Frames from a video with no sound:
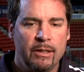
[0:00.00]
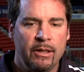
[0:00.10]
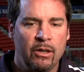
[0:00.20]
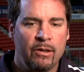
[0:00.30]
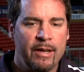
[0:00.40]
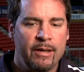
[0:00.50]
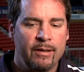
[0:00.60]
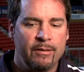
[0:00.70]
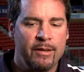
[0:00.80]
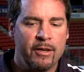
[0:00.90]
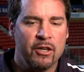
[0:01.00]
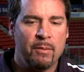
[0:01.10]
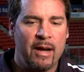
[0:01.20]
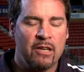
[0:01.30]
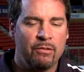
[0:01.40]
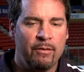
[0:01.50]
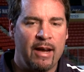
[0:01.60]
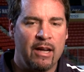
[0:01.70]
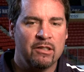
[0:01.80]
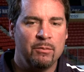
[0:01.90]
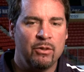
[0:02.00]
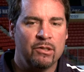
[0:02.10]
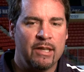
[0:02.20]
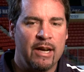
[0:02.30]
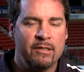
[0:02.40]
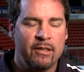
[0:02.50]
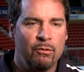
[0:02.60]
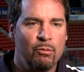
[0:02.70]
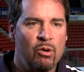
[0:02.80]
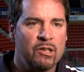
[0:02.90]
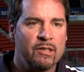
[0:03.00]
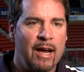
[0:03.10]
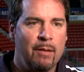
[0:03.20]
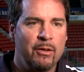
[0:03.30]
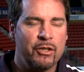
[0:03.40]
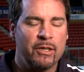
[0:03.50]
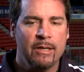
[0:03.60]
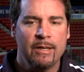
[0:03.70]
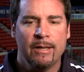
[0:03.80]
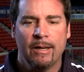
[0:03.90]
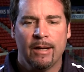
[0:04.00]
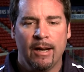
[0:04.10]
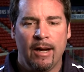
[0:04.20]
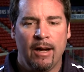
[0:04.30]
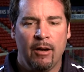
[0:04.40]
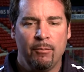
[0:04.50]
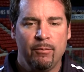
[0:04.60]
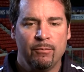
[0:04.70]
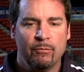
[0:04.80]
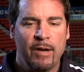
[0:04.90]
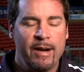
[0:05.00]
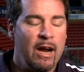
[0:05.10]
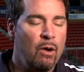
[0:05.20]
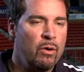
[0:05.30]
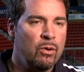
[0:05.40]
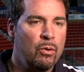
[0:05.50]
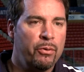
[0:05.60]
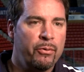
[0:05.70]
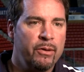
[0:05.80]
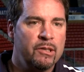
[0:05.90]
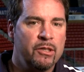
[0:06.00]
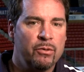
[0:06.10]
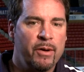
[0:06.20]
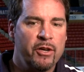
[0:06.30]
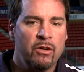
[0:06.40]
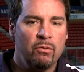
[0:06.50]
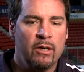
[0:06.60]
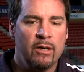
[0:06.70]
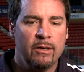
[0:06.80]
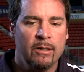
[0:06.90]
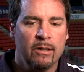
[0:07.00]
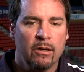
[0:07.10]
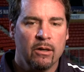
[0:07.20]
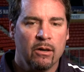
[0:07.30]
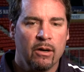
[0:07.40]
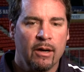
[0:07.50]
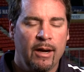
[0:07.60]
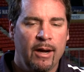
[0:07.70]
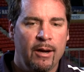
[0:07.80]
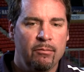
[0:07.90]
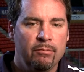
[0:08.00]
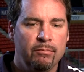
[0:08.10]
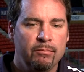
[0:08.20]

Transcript: you know, like in years past, we've had some of those guys that are more established. Right now, we're going through a situation where, I